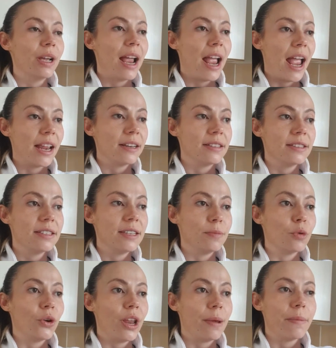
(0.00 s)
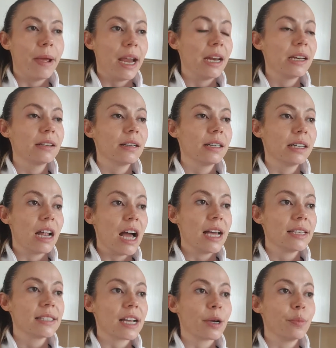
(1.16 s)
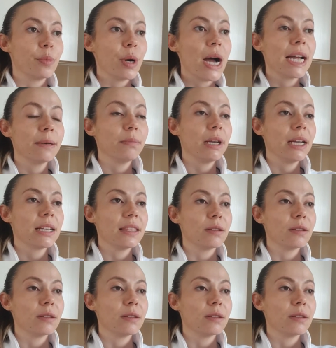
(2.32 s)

and Simone made nice like bride meat,